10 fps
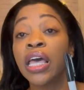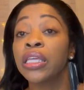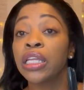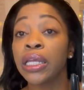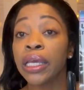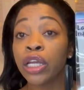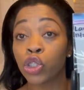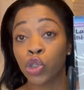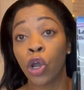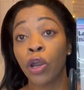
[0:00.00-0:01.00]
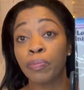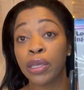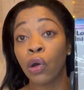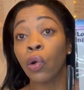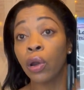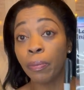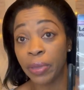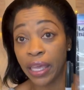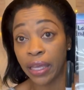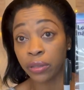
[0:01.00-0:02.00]
you need a Sharpie or a
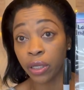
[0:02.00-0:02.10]
pen,